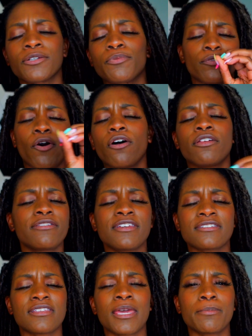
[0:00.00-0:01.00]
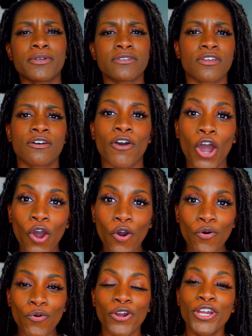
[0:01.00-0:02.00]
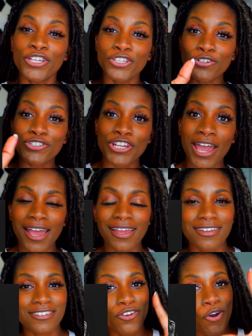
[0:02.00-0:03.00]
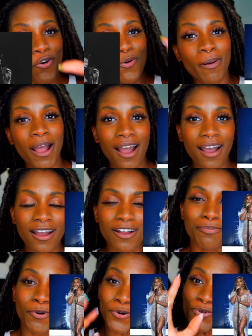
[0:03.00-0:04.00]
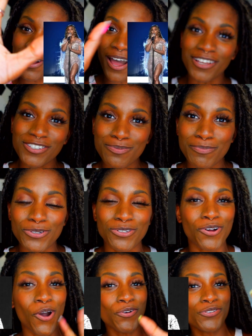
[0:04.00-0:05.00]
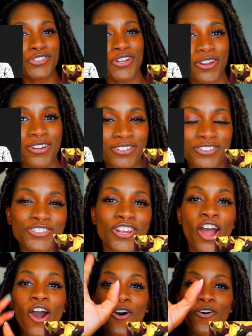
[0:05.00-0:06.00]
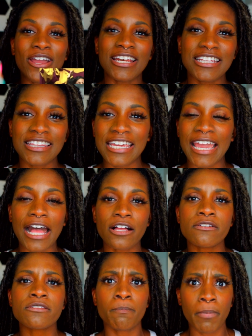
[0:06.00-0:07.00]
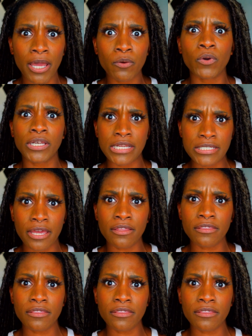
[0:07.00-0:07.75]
with all of these labels of, oh, you're jazz, oh, pop, oh, gospel, oh, church, oh, anything else. But when I tell